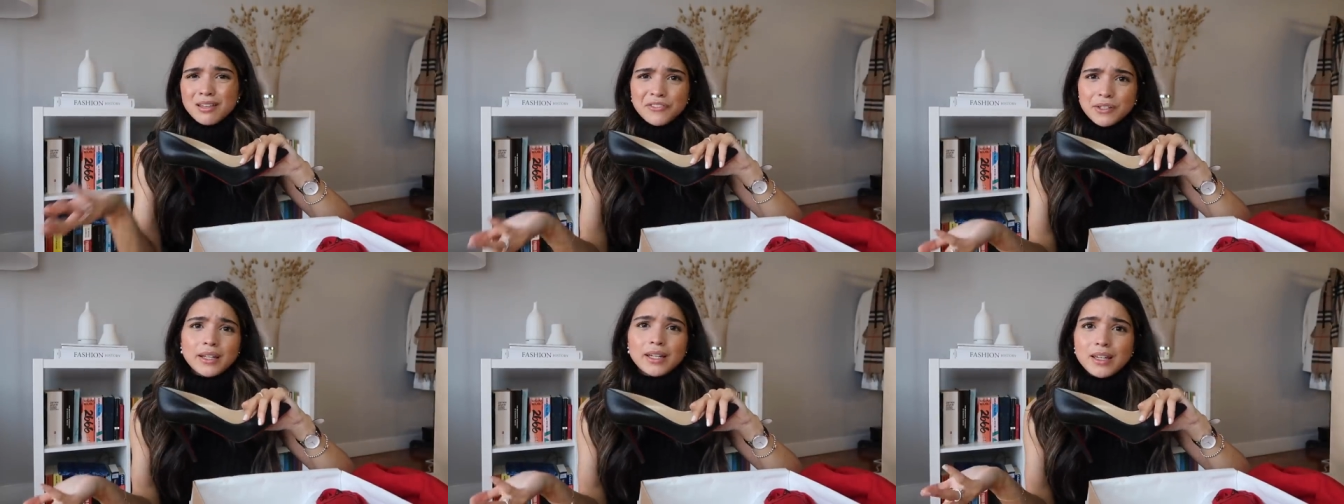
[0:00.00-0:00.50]
they
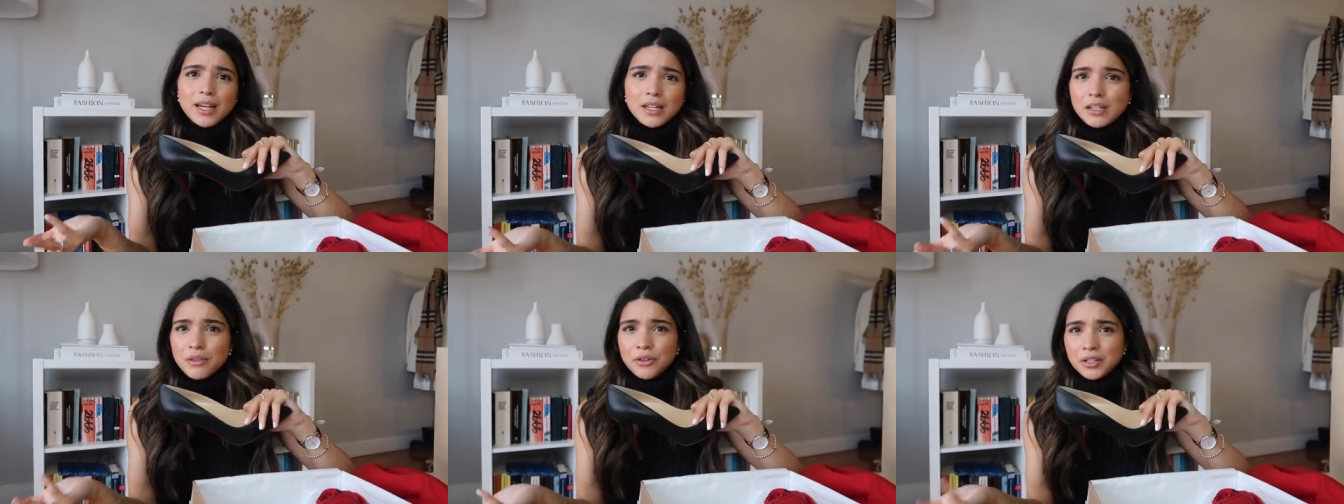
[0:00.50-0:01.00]
feel like
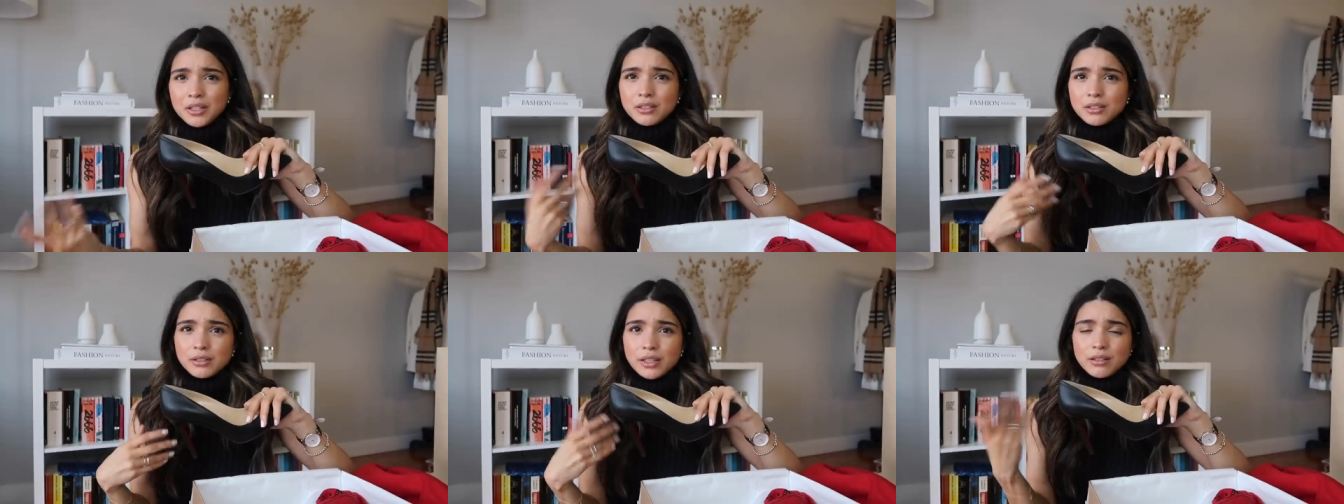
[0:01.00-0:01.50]
any other
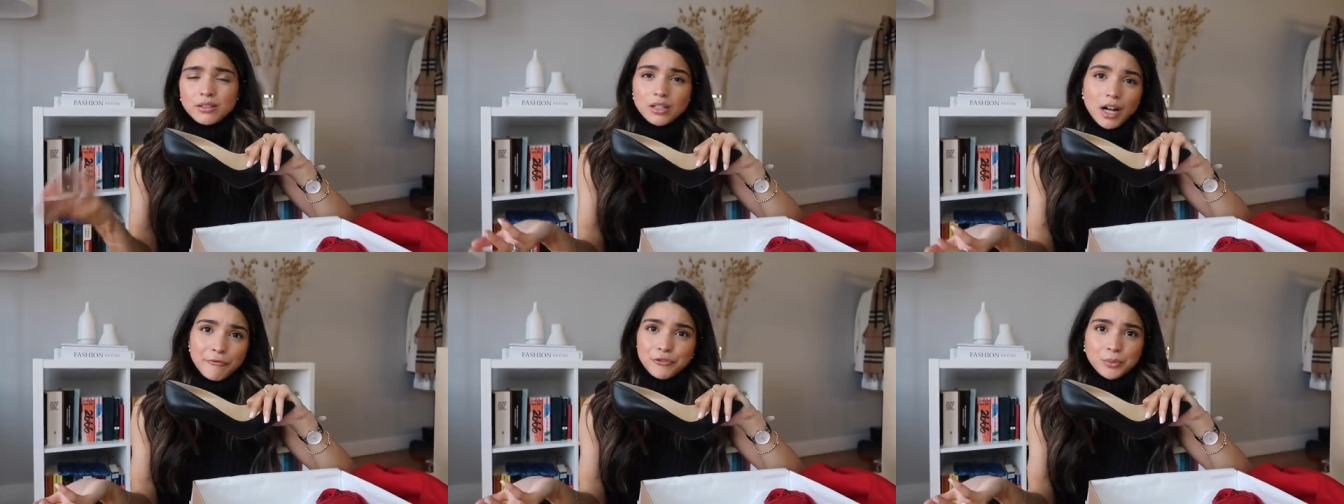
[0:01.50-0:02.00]
heel, like they're
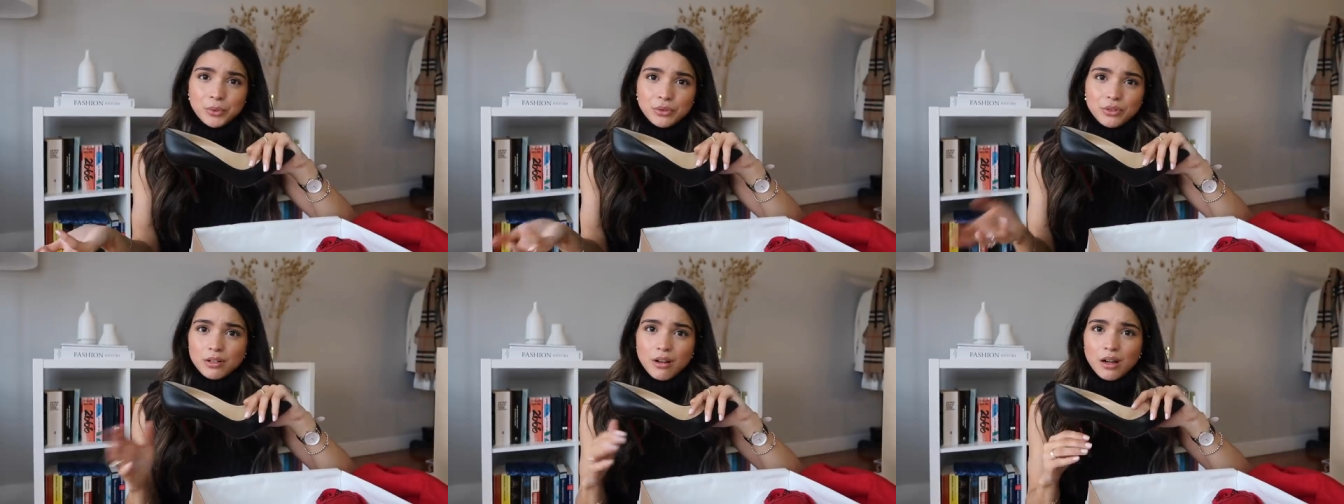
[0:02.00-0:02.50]

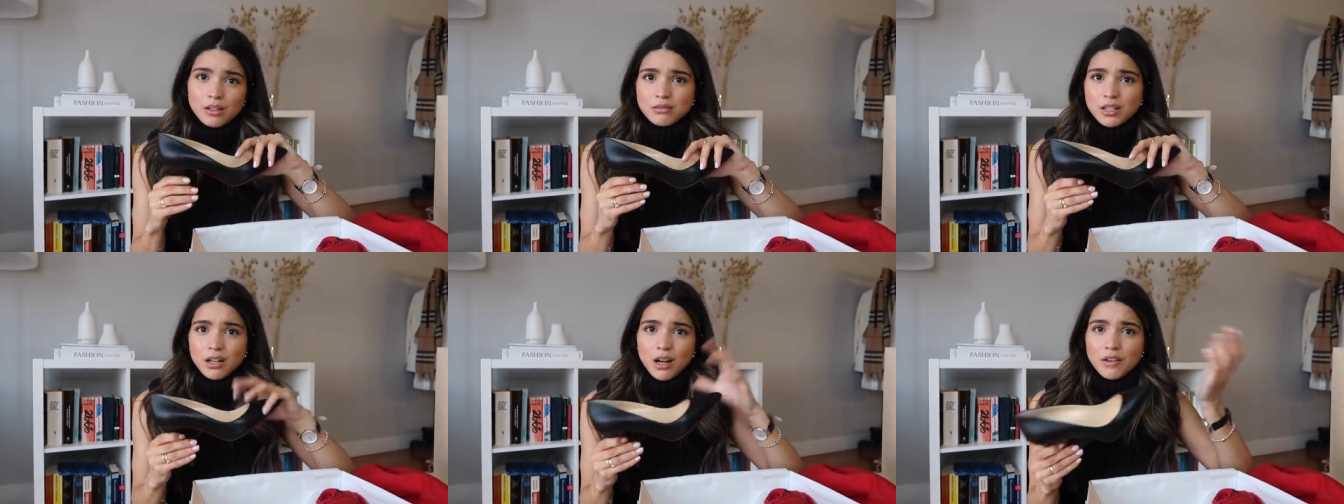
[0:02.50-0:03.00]
comfortable, they're not
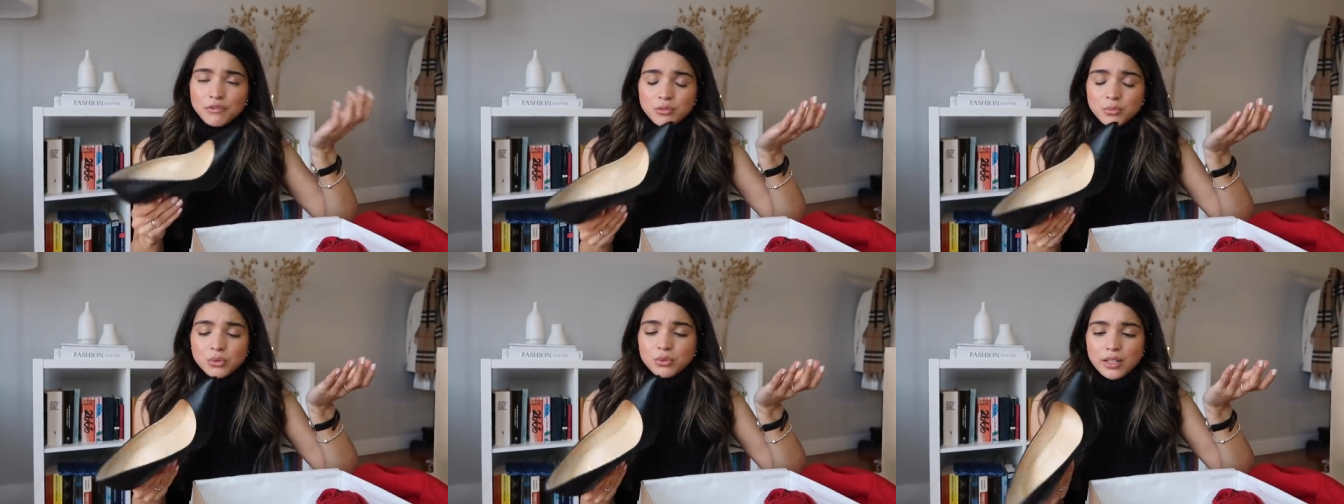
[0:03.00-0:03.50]

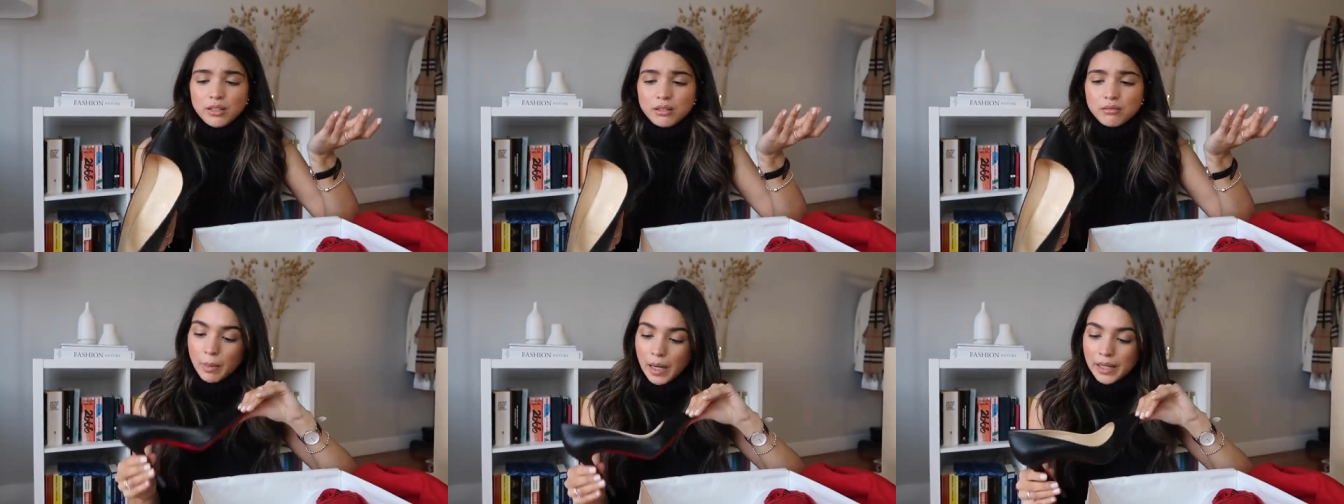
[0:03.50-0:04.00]
uncomfortable, like,
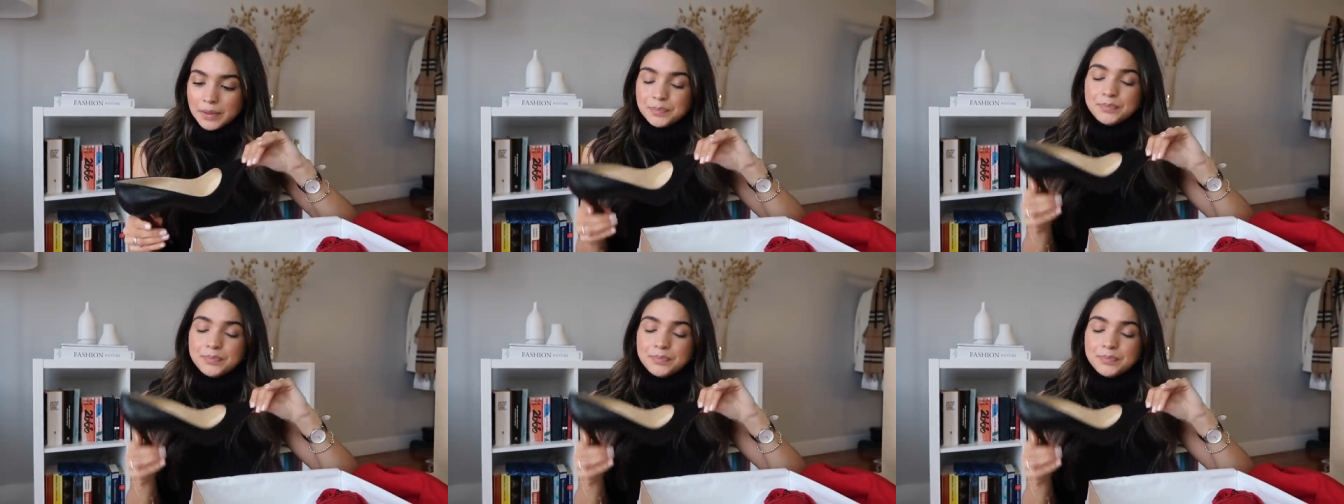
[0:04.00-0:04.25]
but